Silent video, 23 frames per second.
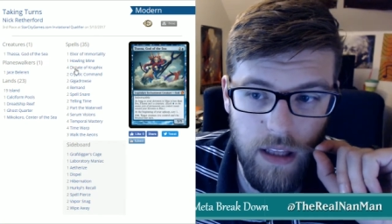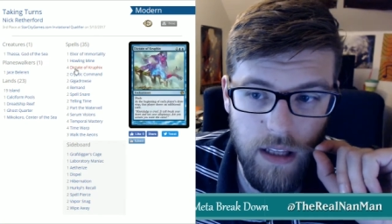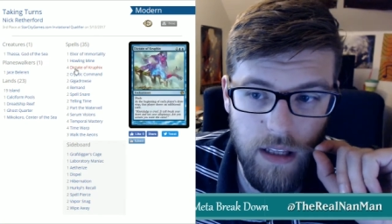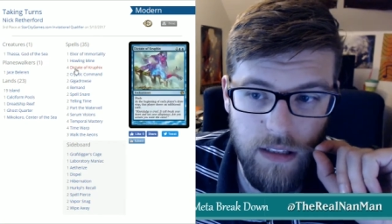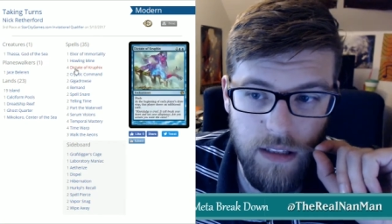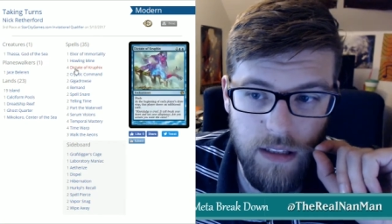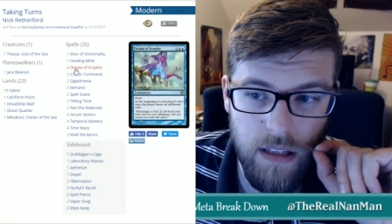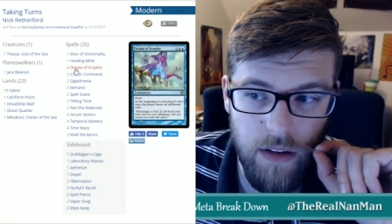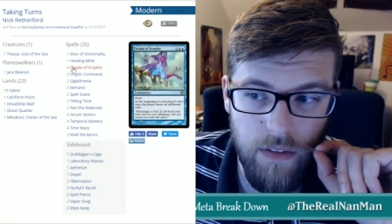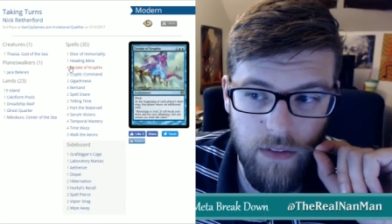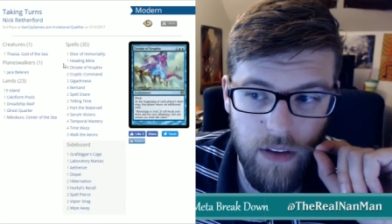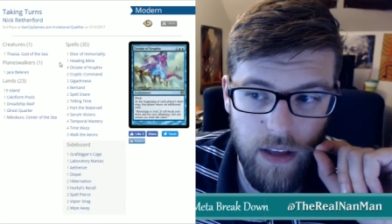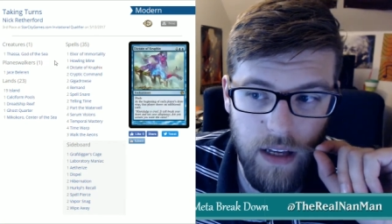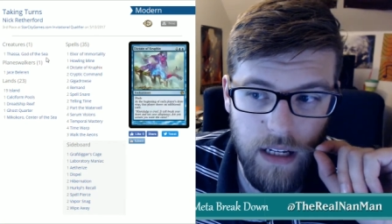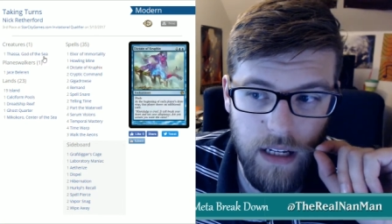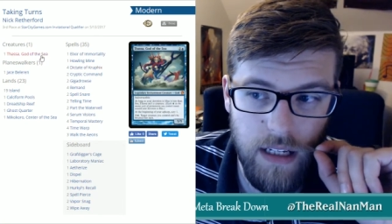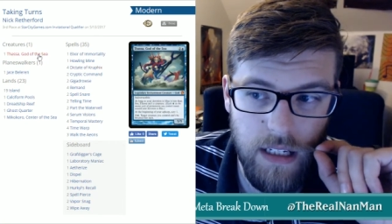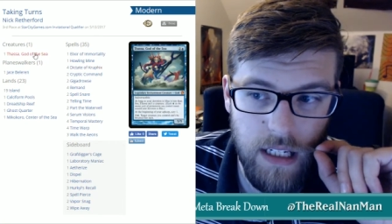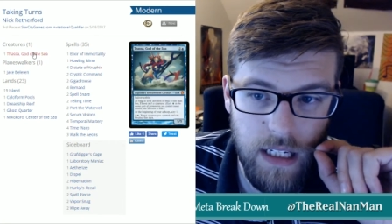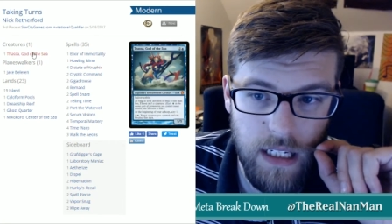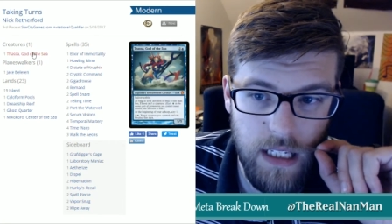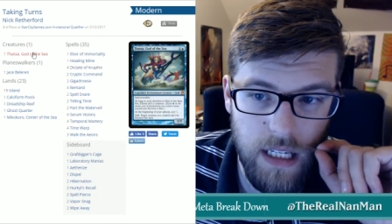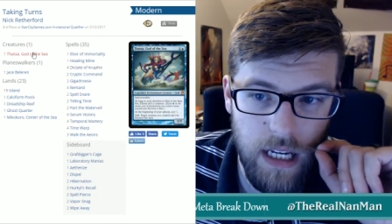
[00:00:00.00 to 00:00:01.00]
stuff like
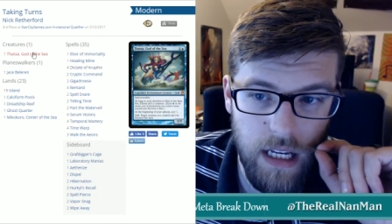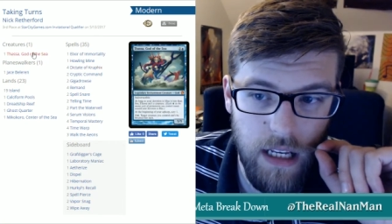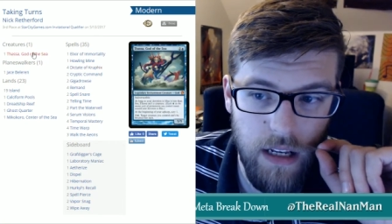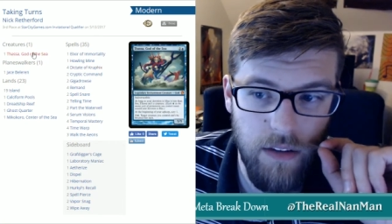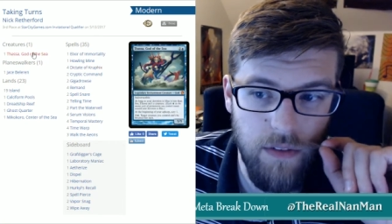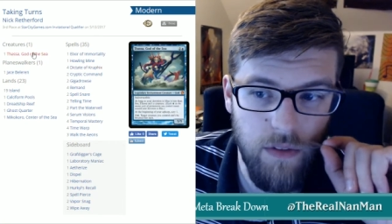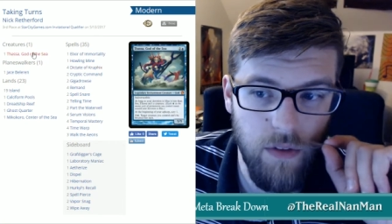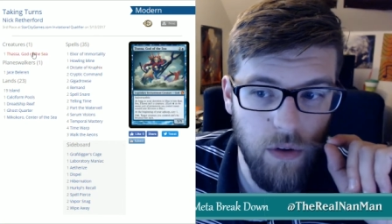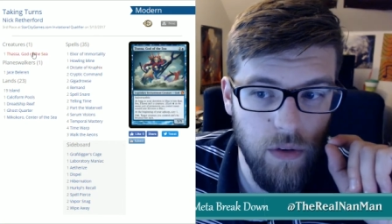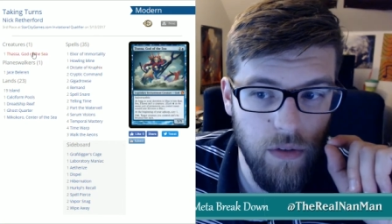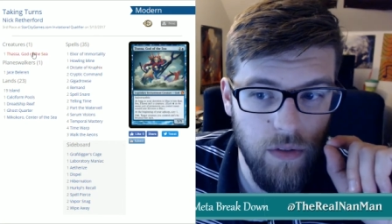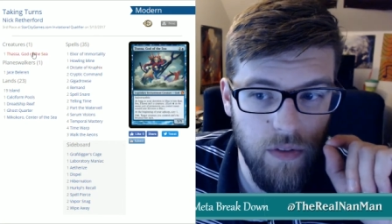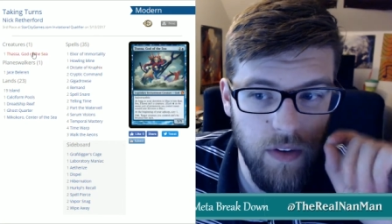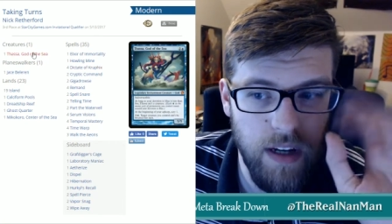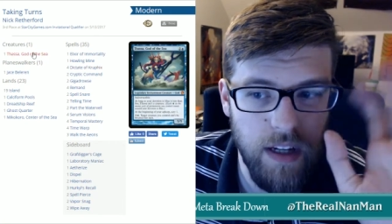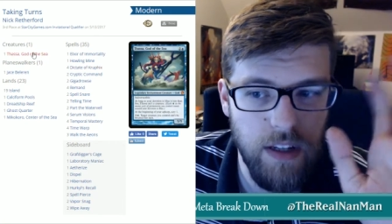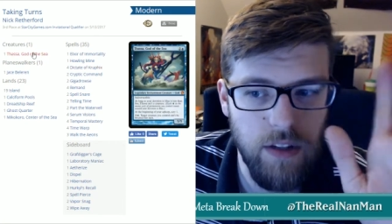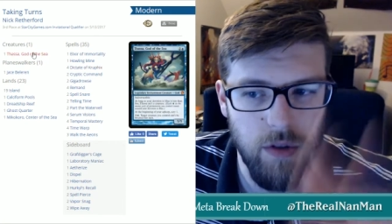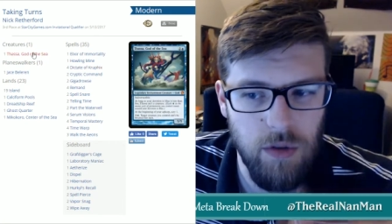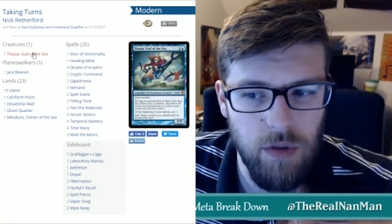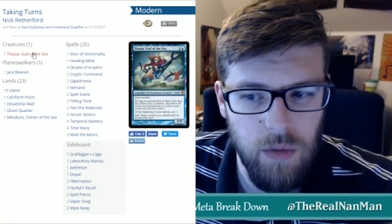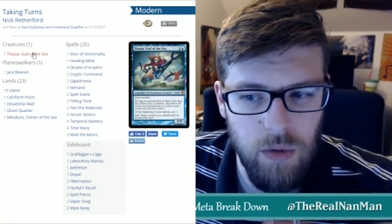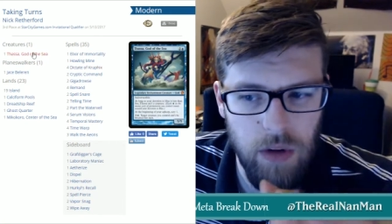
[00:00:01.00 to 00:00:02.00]
Dictate of Crufex,
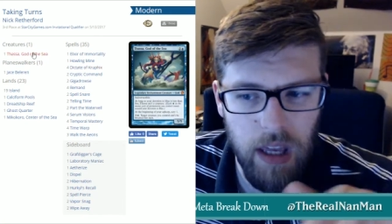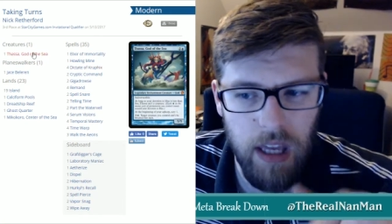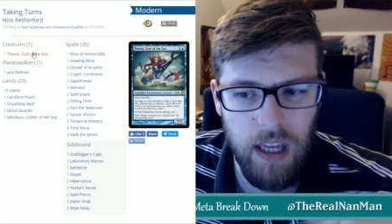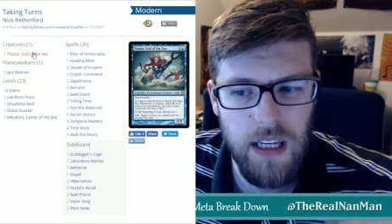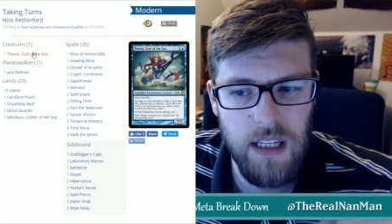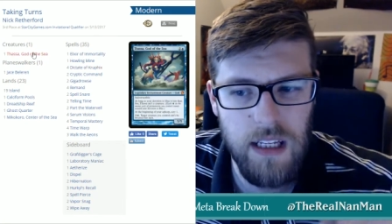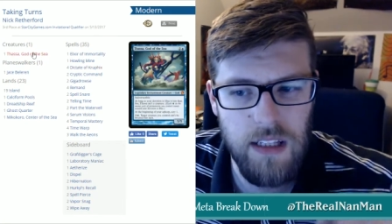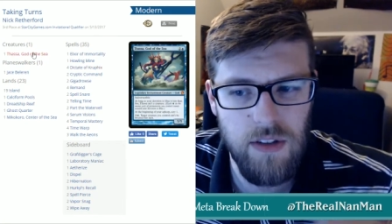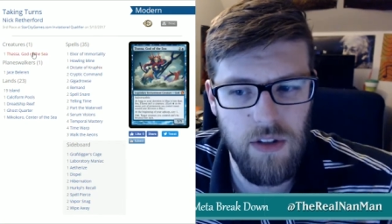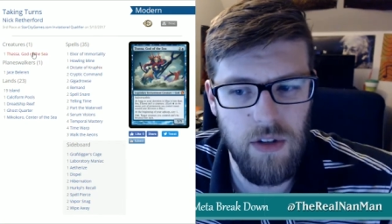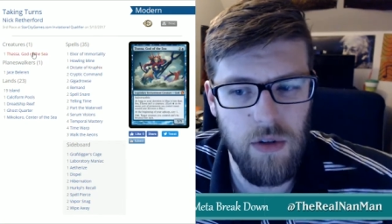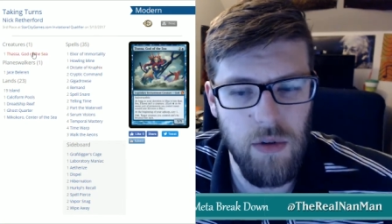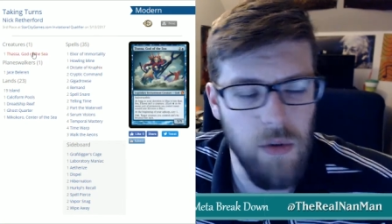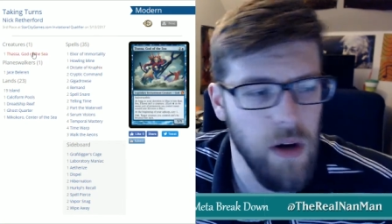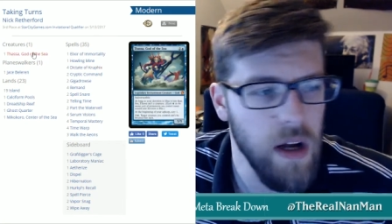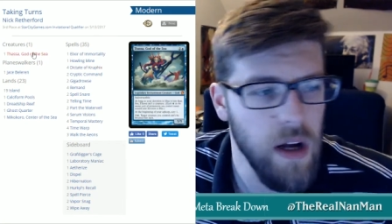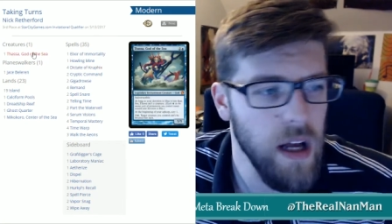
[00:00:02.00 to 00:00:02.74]
which we'll get into